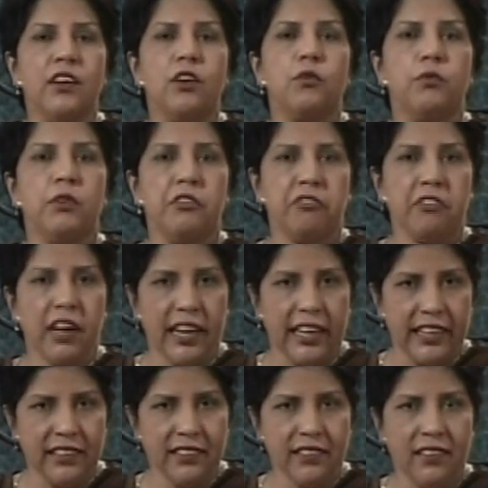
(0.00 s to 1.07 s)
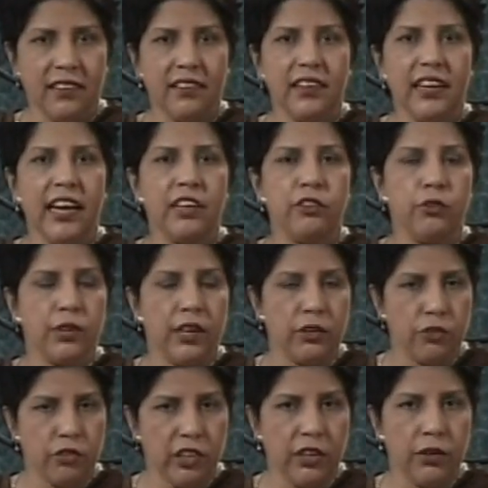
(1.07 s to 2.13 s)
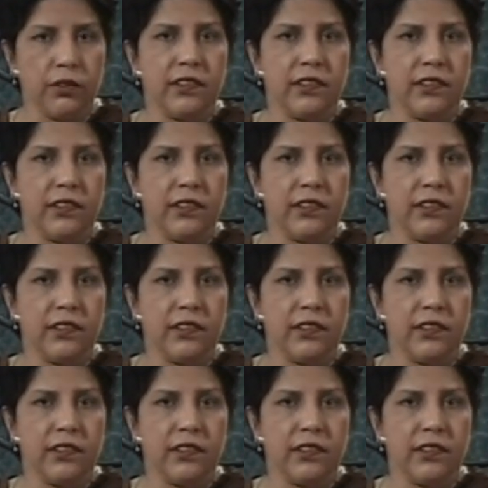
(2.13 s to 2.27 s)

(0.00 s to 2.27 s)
we find, as you now see on the